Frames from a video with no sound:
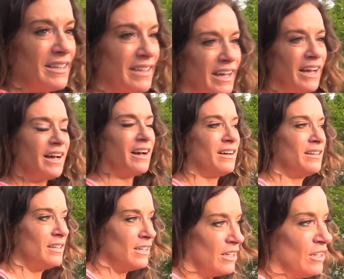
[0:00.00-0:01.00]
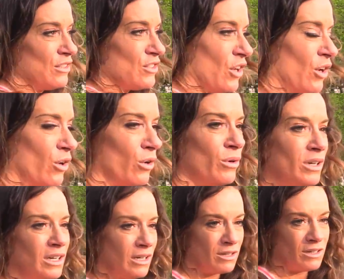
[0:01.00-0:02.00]
Yeah. So
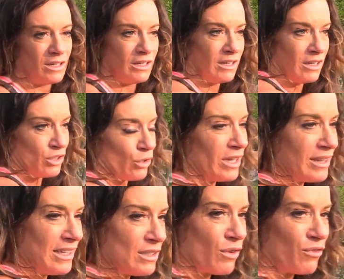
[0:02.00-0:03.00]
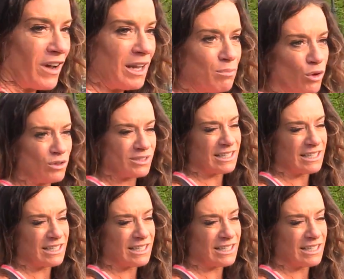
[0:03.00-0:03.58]
doing these for Fight Pulse,